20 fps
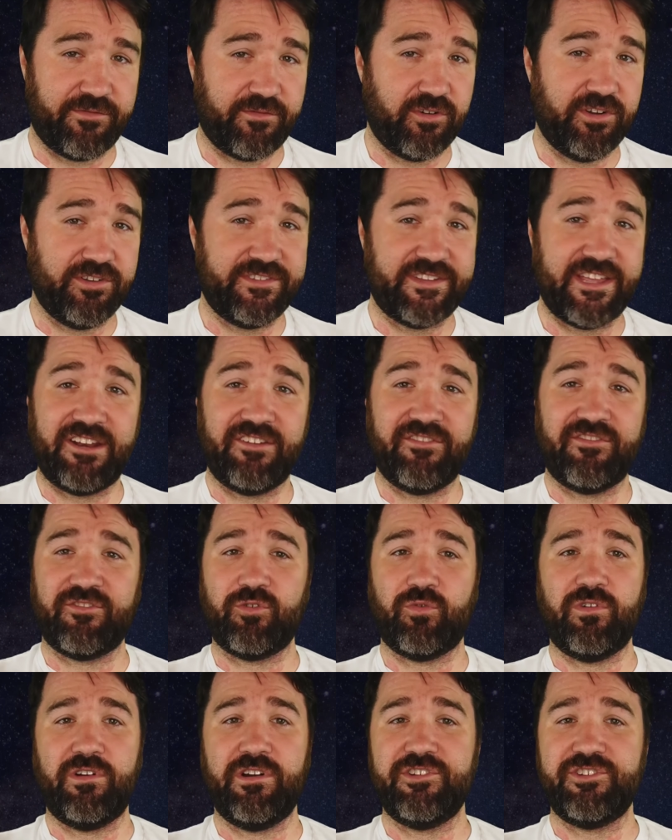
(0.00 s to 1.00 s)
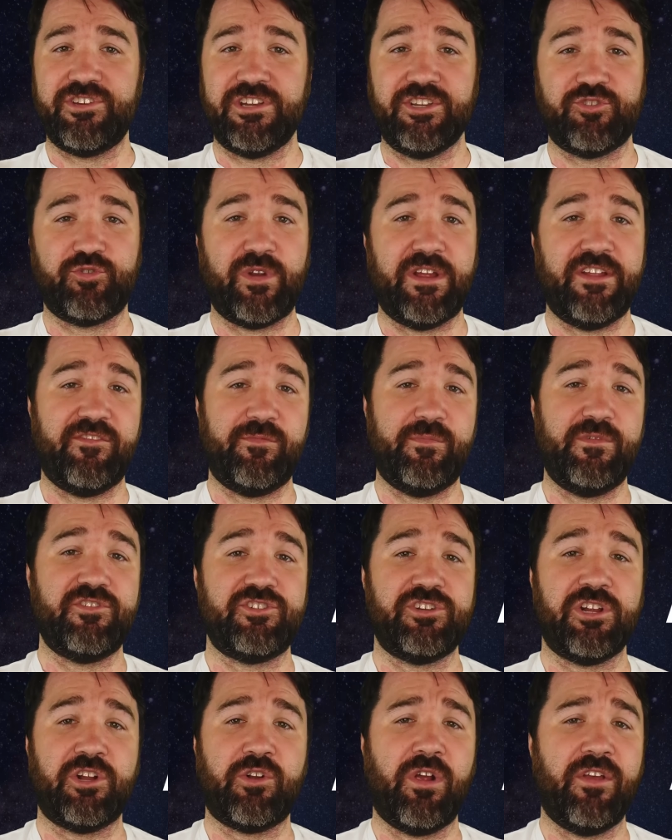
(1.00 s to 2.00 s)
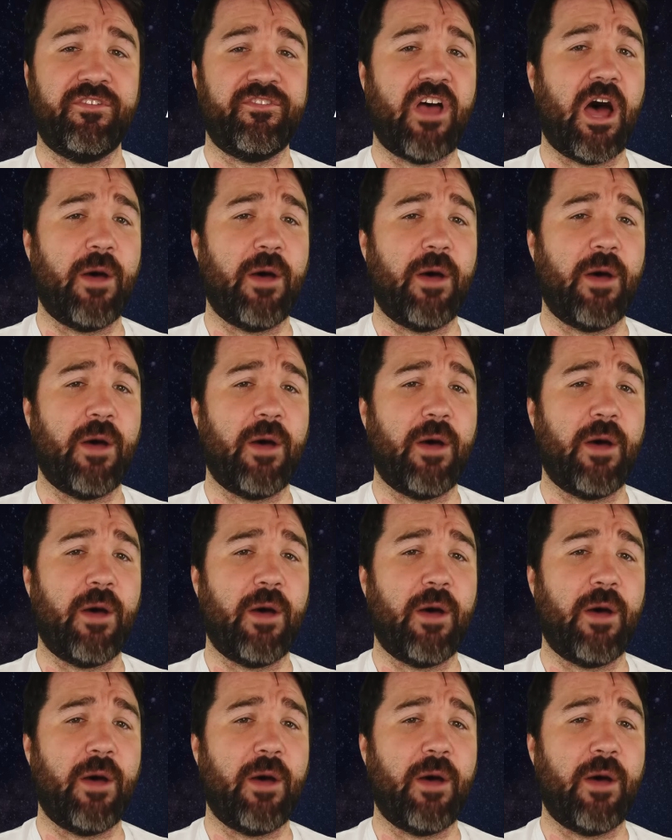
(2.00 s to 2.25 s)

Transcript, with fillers: for data storage and transmission across